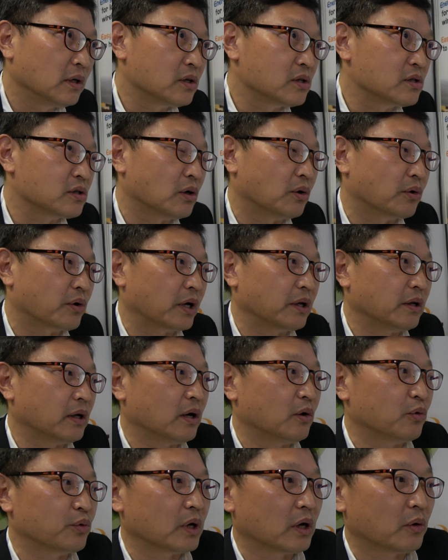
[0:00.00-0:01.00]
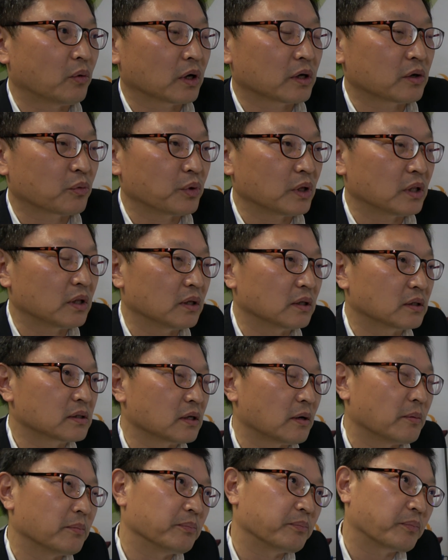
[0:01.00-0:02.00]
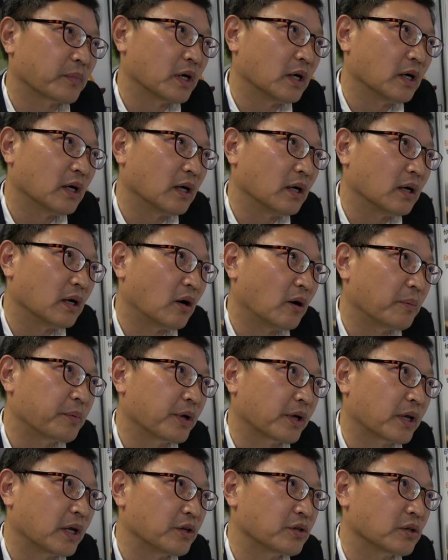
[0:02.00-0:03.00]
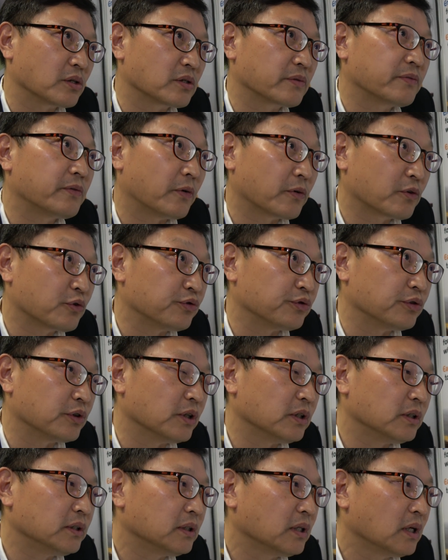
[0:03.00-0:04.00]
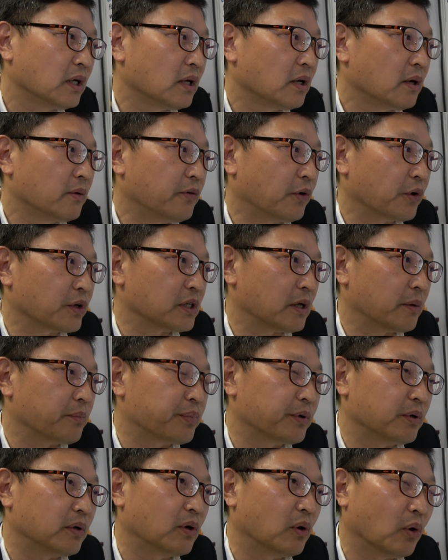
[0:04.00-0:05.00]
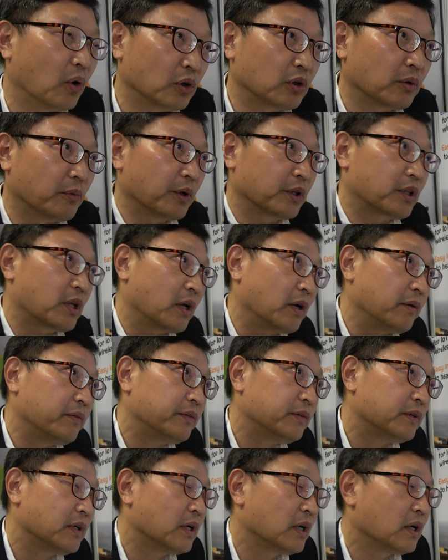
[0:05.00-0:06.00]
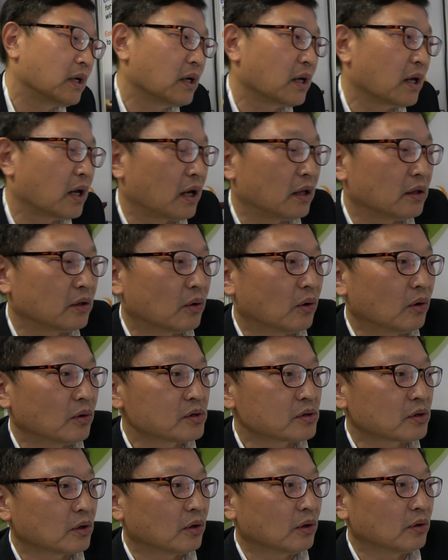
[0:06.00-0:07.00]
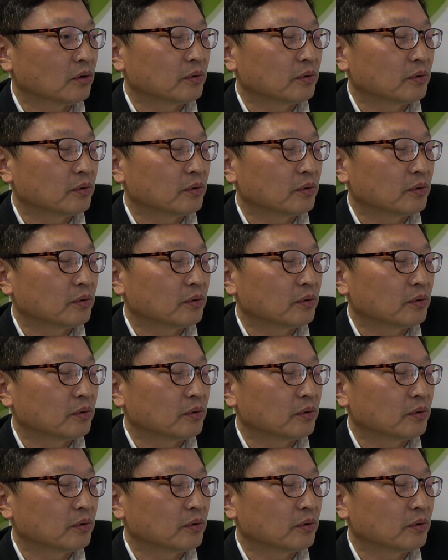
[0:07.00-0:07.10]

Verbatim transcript: So right now we are working with uh, some uh, applications for cooler, for example, automotive, mm -hmm. and also